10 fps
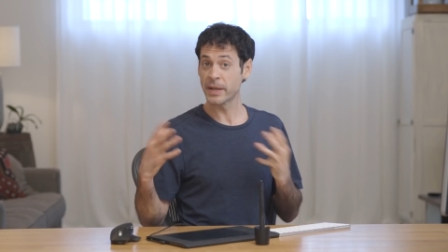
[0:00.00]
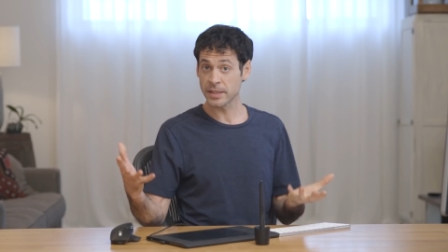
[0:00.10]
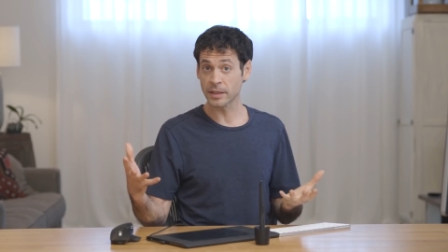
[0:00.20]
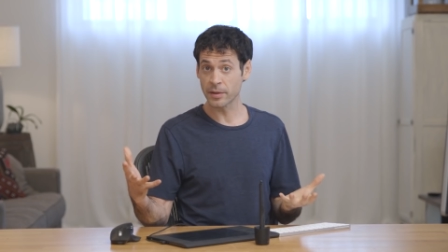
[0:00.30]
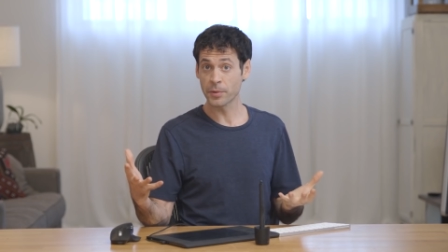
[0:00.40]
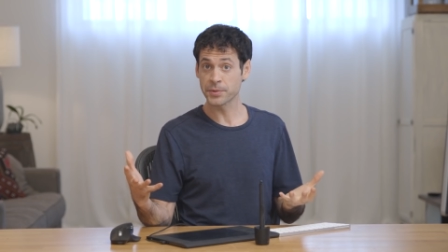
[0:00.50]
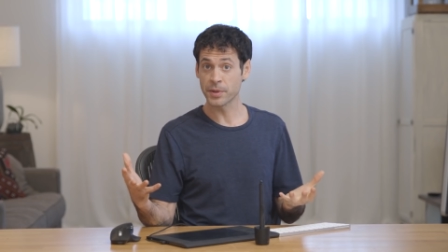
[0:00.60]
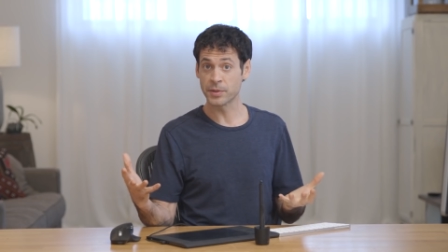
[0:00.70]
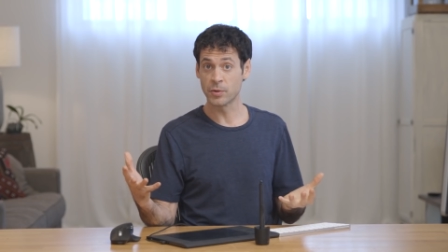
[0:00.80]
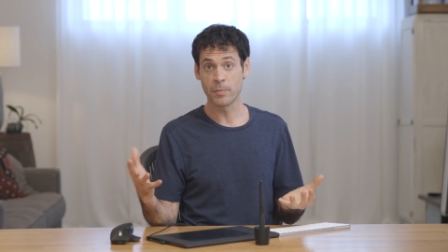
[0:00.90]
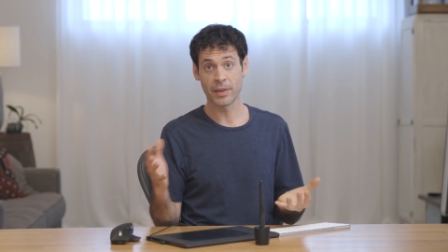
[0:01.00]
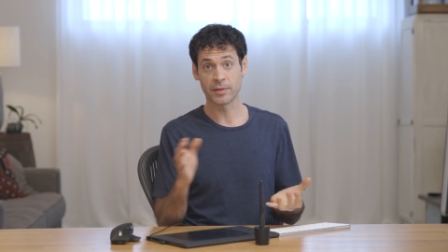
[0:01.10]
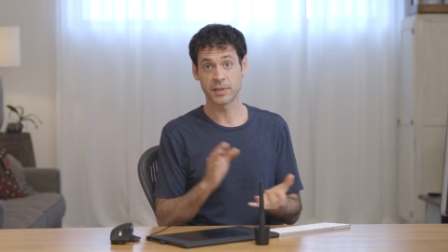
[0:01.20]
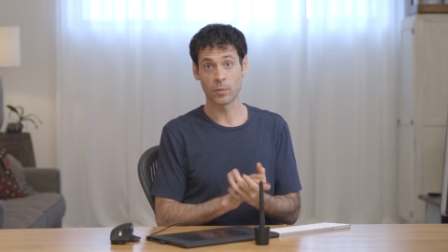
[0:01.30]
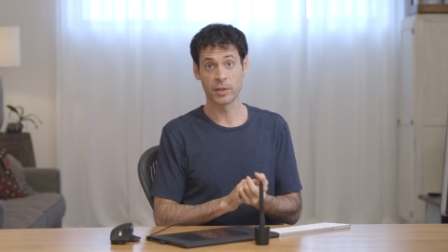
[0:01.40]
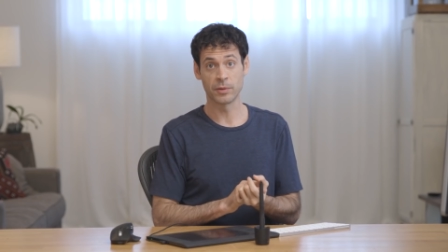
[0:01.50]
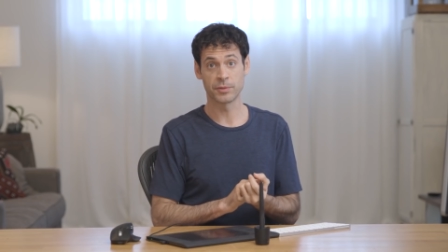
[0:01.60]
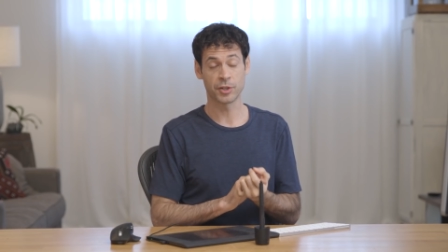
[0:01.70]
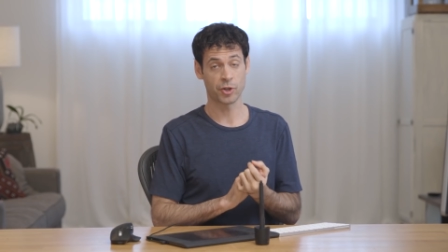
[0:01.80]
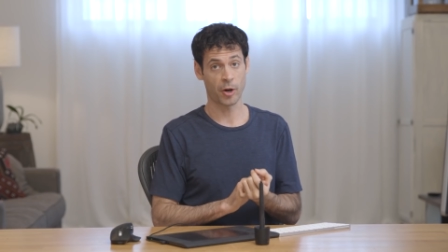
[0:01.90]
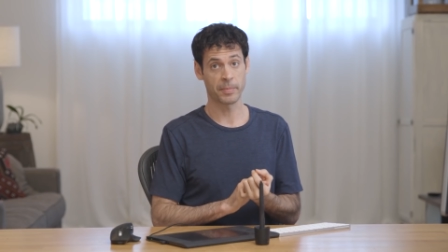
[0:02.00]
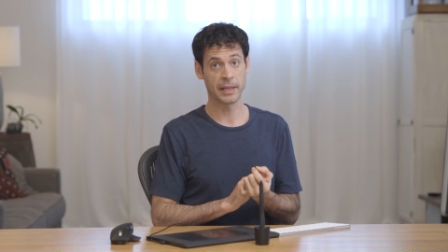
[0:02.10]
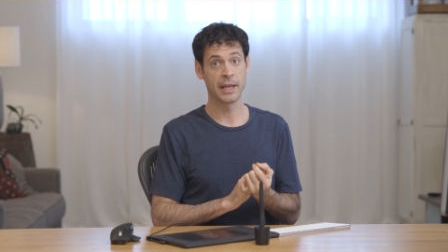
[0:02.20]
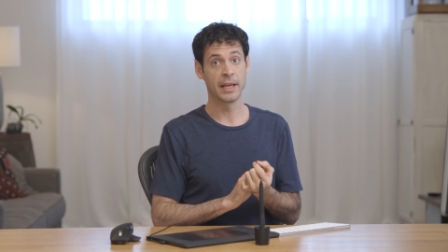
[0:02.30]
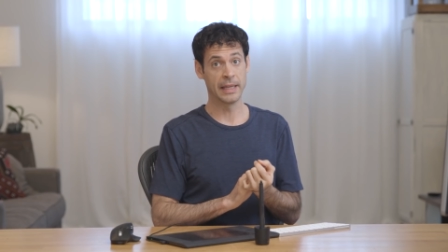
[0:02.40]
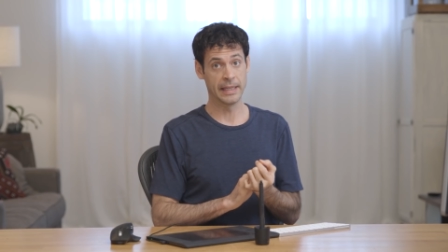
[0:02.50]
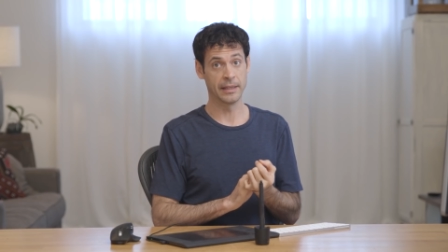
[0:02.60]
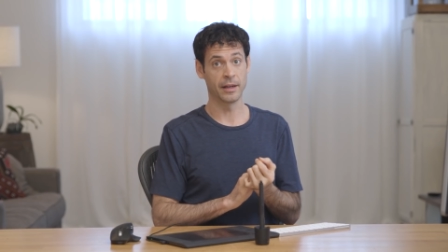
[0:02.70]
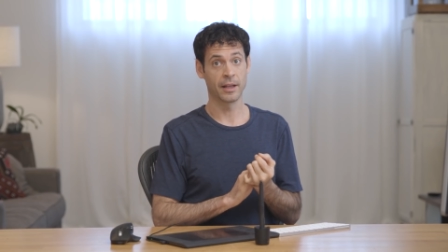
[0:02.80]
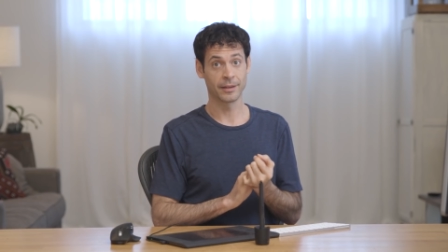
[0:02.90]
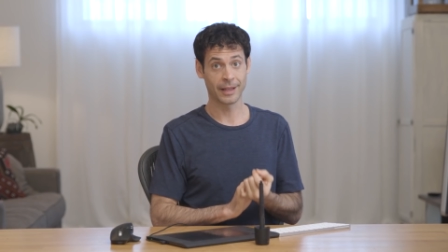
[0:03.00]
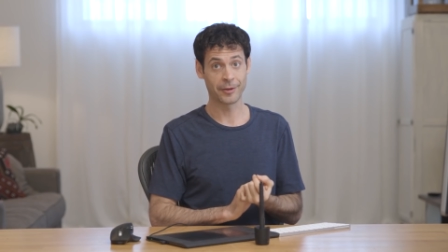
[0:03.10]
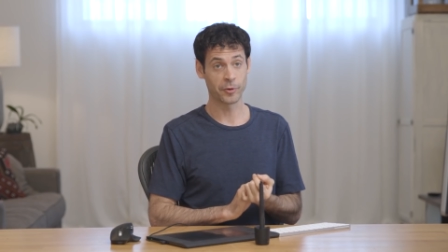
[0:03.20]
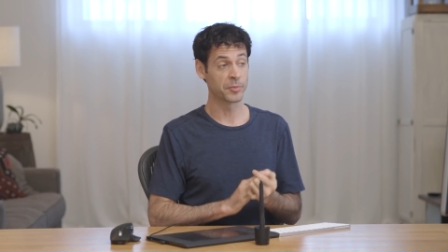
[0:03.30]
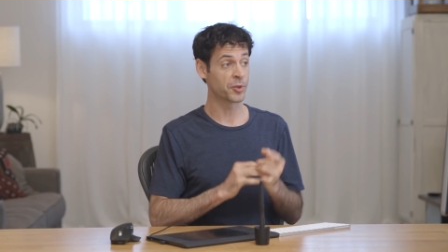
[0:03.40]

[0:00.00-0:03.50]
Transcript: basically those are the two methods that we use to sharpen in Lightroom.